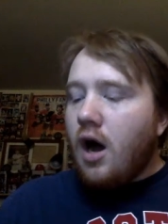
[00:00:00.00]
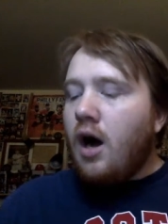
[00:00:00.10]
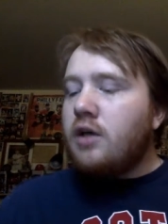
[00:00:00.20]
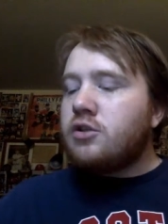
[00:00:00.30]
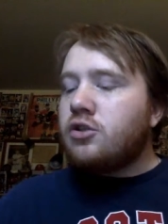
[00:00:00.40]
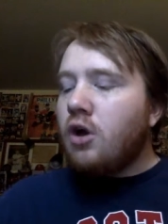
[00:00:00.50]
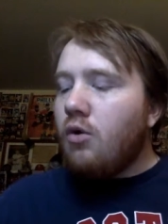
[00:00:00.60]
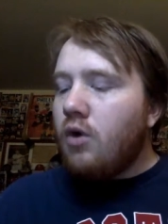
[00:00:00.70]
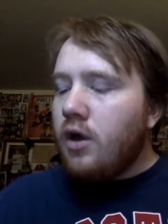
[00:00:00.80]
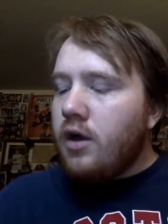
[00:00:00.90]
Uh,
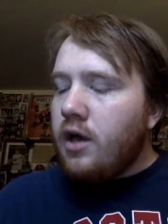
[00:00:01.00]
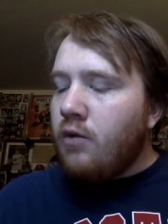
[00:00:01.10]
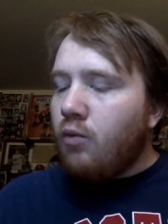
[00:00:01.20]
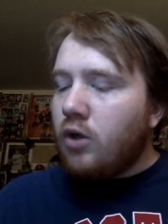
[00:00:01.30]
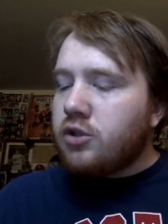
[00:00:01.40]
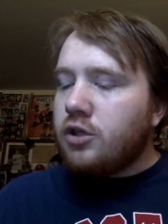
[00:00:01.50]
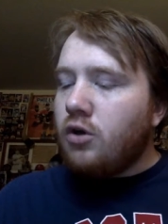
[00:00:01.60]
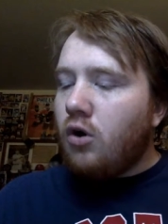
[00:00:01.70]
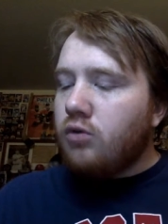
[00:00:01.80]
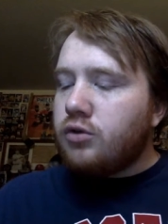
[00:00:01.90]
so it wasn't
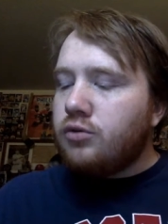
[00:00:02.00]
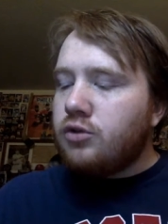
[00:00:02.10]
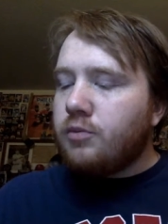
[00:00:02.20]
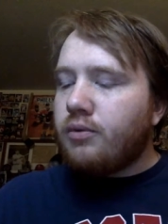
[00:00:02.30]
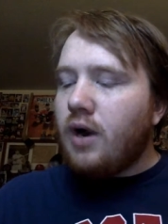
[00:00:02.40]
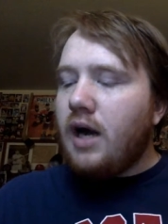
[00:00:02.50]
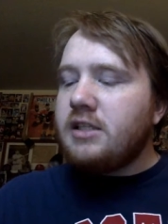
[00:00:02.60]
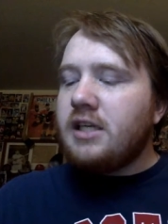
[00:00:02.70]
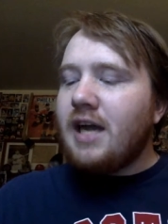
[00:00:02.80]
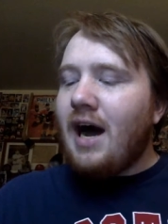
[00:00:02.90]
all too
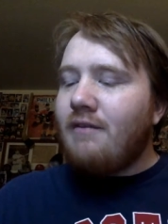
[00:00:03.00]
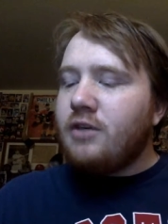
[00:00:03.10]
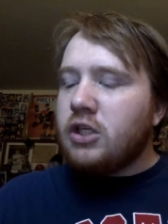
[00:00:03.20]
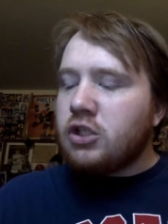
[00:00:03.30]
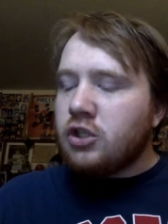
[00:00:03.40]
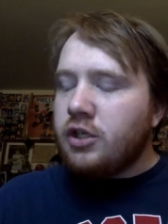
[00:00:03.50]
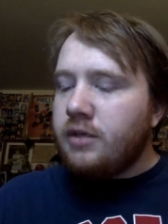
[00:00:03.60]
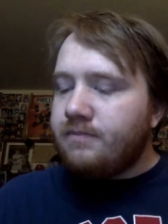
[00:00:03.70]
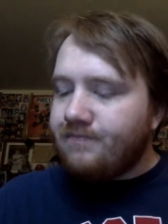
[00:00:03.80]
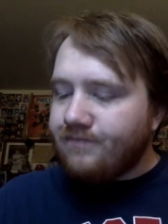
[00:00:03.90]
surprising, obviously,